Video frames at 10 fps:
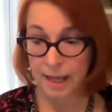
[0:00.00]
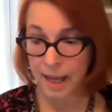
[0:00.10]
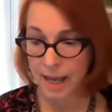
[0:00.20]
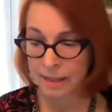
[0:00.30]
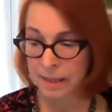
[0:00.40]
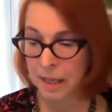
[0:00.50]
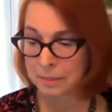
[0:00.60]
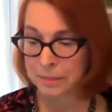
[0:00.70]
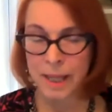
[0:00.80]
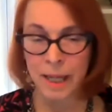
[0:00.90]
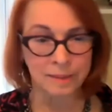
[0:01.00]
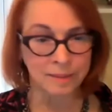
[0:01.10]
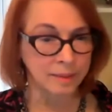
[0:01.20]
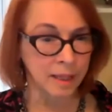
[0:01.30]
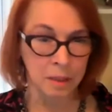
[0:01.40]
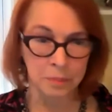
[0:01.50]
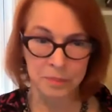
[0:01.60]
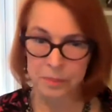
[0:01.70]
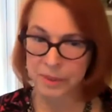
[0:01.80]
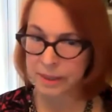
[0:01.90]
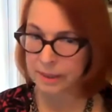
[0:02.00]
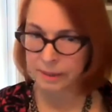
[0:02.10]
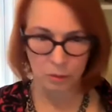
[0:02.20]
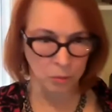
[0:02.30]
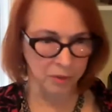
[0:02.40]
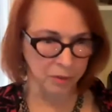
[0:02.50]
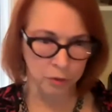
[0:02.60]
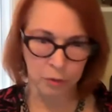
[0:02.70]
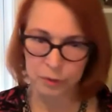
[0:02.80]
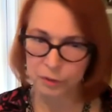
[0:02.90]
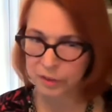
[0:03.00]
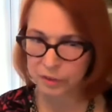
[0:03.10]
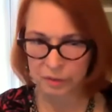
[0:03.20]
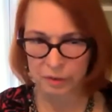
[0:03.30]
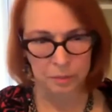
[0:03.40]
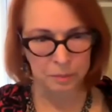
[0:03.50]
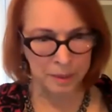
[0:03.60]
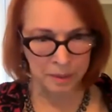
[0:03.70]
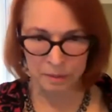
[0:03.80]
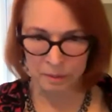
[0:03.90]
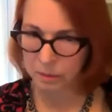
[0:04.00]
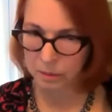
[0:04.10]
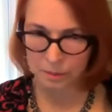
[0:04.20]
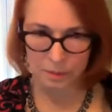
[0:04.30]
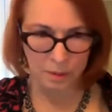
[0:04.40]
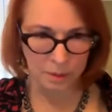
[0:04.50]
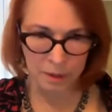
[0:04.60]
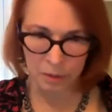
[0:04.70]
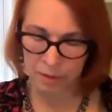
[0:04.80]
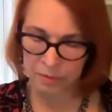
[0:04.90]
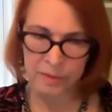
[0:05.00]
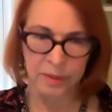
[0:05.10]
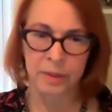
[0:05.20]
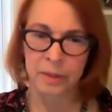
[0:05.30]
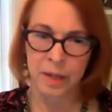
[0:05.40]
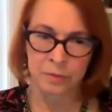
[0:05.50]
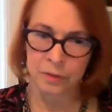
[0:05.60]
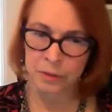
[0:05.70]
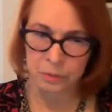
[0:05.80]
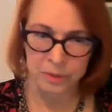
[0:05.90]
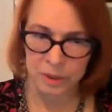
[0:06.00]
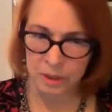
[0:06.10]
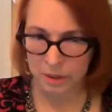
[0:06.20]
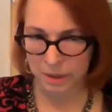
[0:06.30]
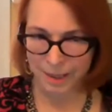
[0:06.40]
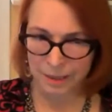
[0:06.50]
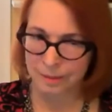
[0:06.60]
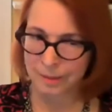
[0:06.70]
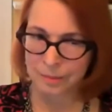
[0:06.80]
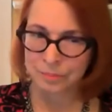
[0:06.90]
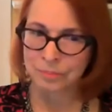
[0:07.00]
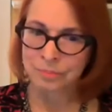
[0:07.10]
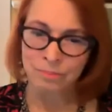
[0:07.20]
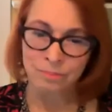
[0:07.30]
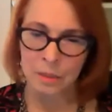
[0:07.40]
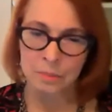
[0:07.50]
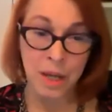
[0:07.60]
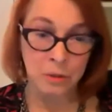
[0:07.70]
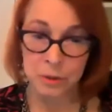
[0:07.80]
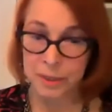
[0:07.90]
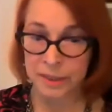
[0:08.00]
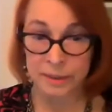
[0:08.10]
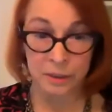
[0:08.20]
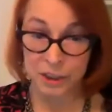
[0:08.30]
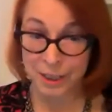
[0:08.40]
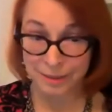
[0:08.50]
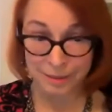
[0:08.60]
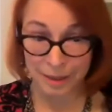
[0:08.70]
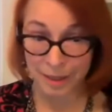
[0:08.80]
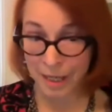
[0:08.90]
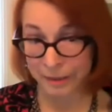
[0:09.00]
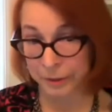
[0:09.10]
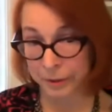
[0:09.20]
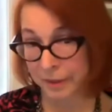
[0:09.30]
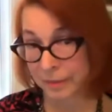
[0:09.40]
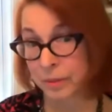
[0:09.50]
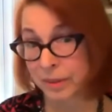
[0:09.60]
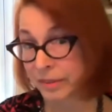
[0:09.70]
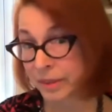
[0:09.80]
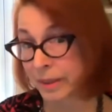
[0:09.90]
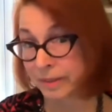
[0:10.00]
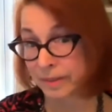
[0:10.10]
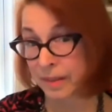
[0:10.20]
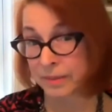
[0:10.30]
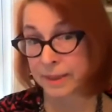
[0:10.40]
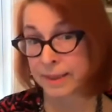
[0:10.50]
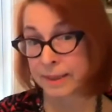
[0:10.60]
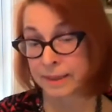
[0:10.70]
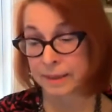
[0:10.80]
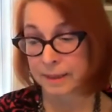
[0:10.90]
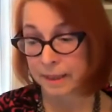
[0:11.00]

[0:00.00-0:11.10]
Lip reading: And I'm not set up to be dealing with the school system and everything that you have to do with younger kids. I'm not trained in child psychiatry. So I started 17.